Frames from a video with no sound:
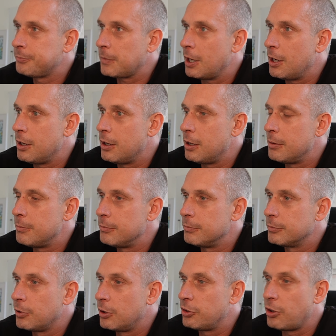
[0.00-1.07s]

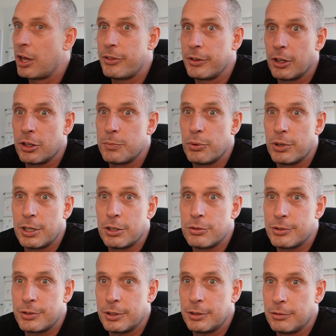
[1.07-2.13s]
because I think it's pretty
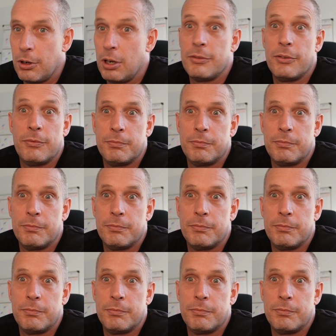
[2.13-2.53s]
interesting. I'm